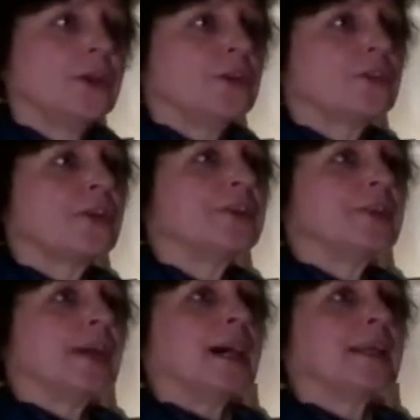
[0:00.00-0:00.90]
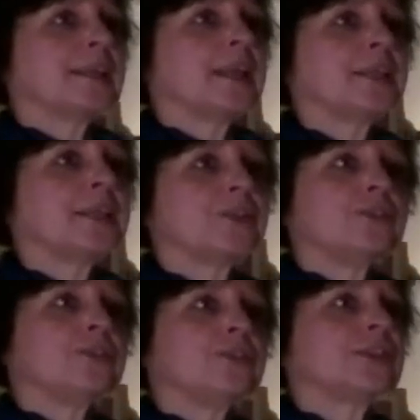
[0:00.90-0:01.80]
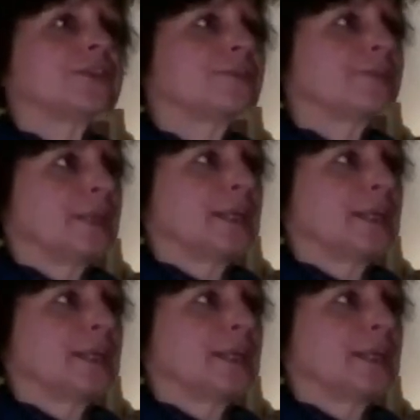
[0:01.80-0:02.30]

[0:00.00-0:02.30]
So I'd like you to just